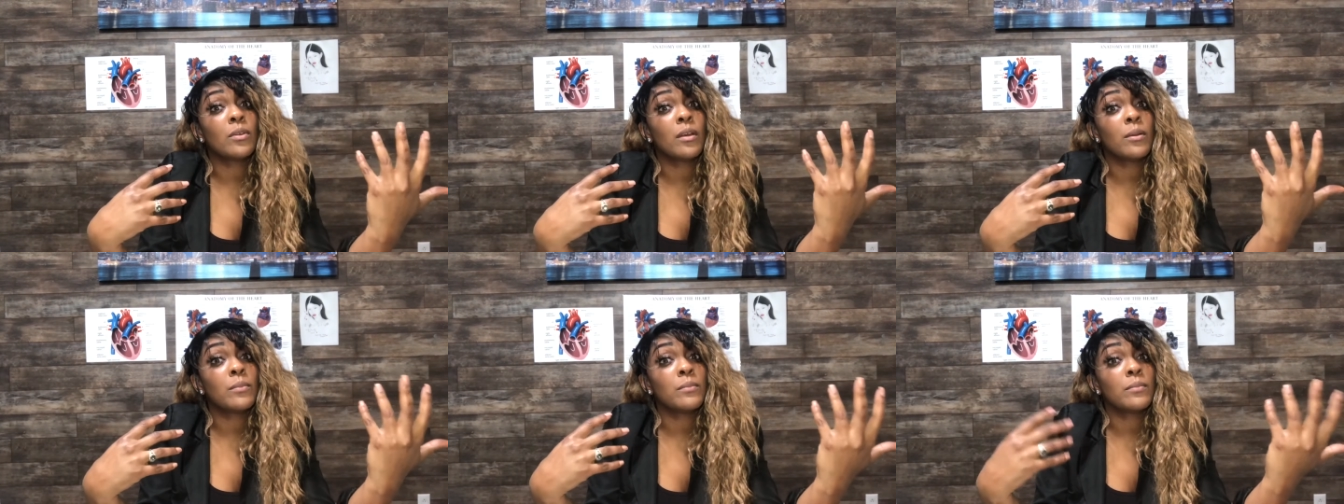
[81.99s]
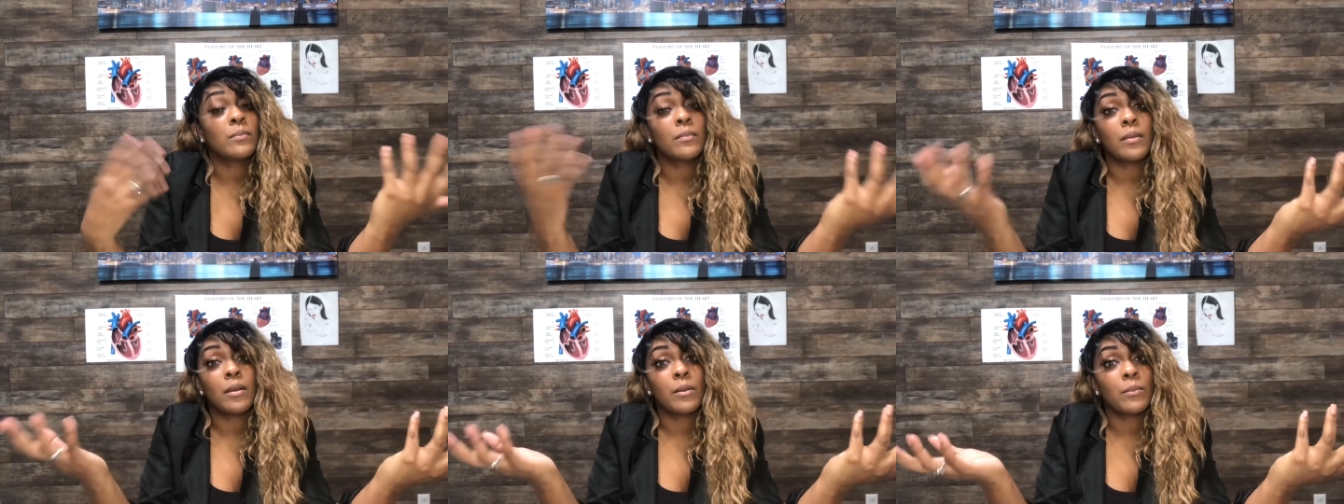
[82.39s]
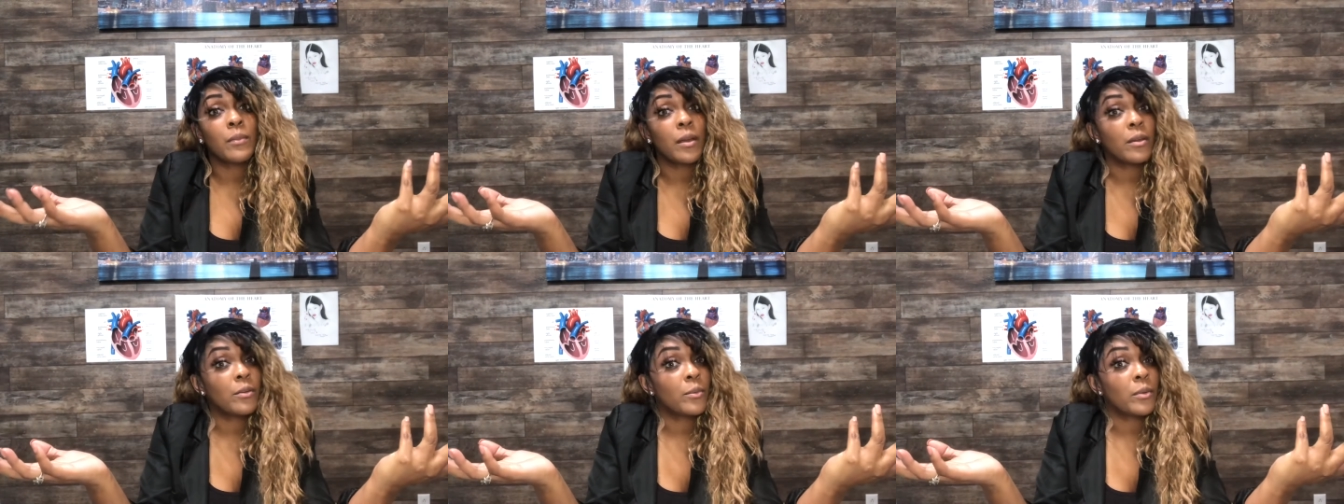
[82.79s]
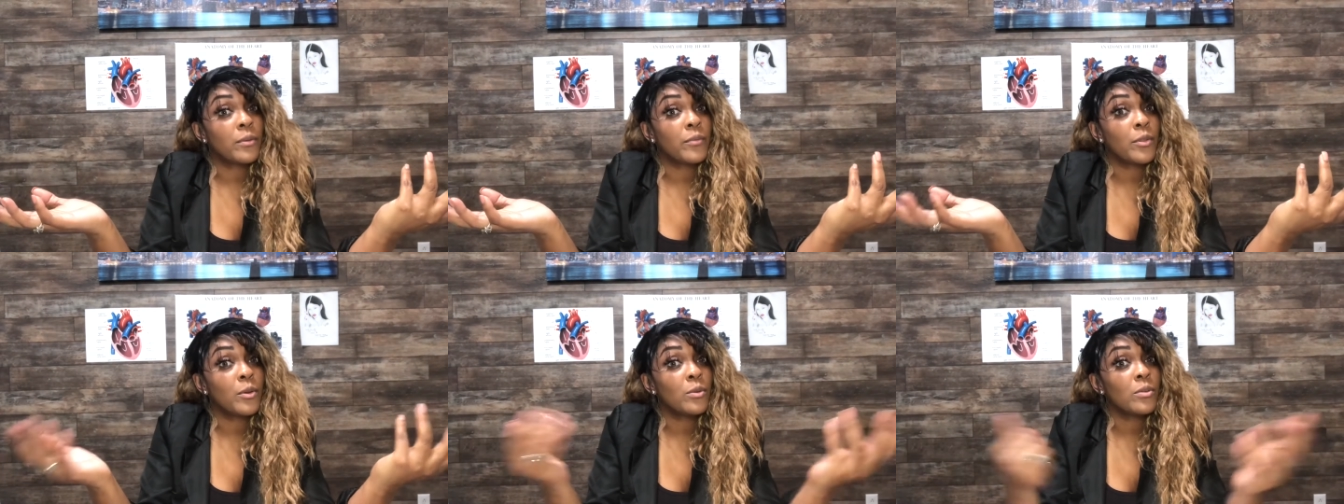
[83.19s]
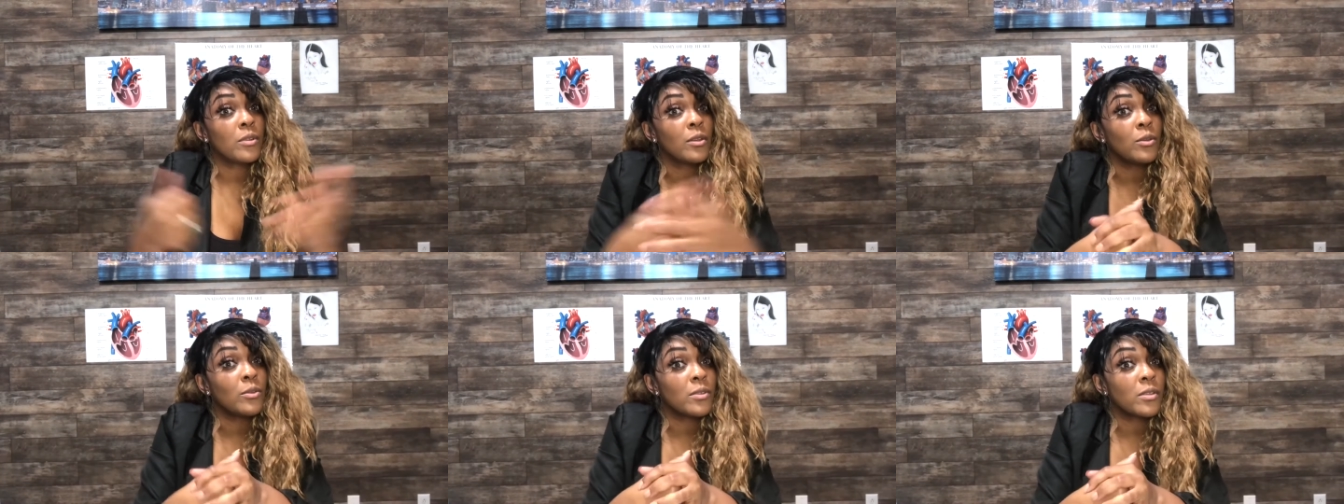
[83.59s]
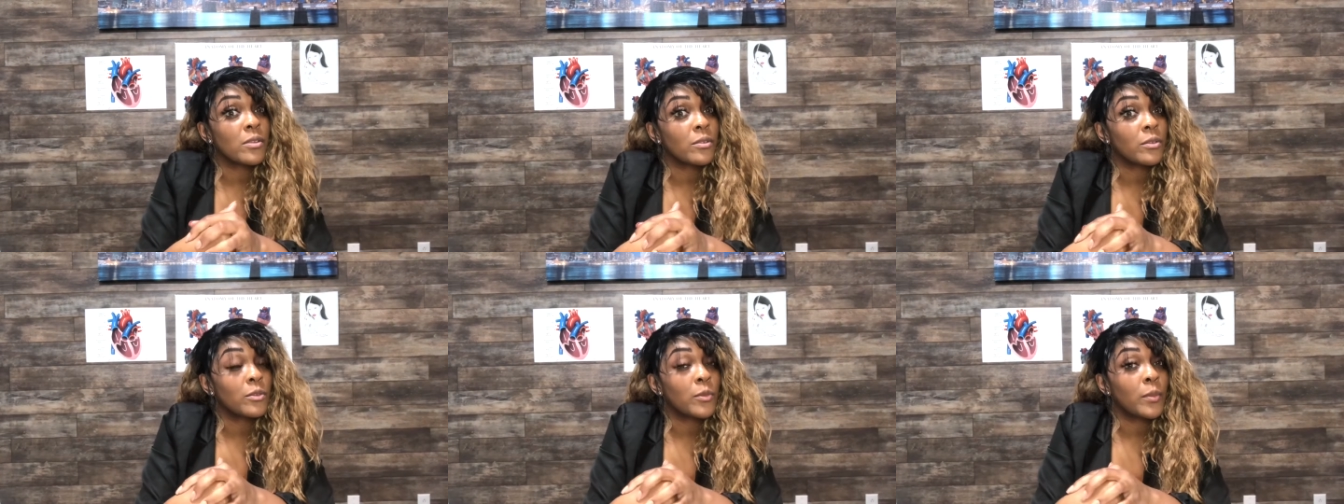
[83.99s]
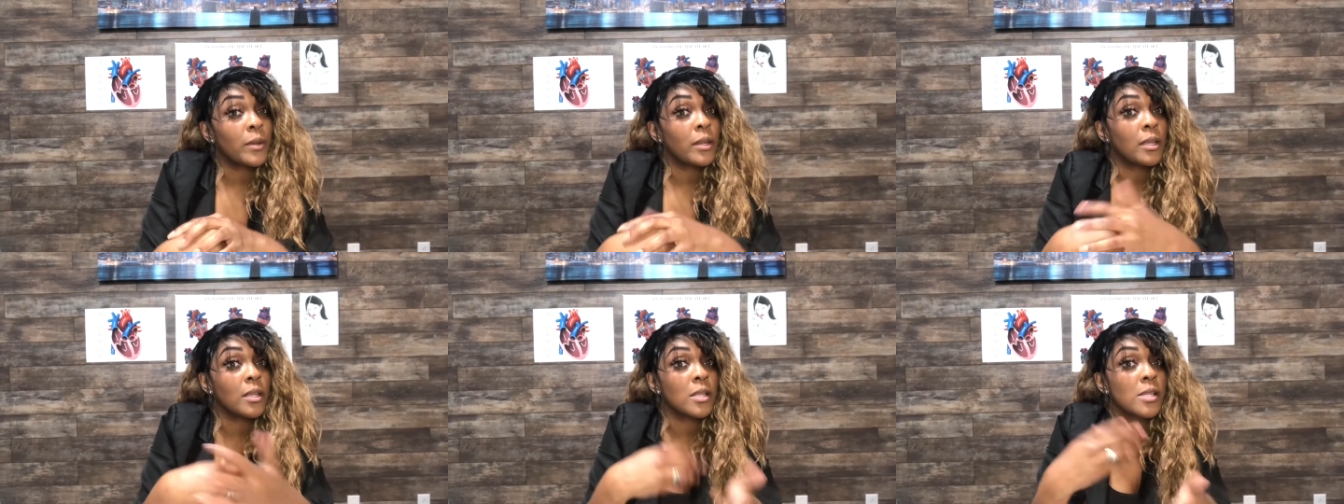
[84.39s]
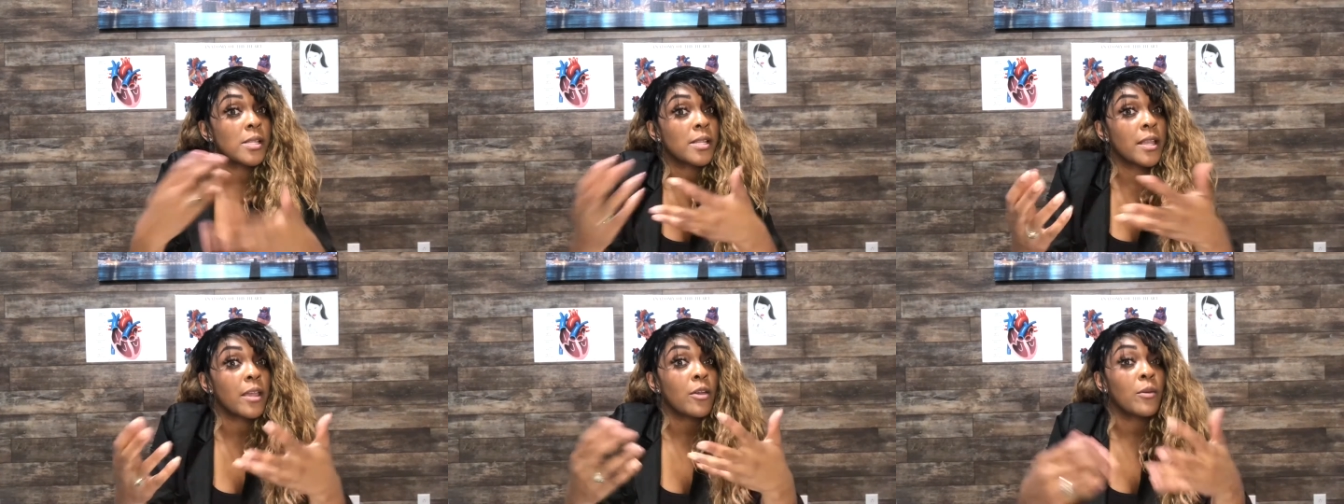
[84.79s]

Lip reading: I'm kind of one of those that use 0 to 20 scale,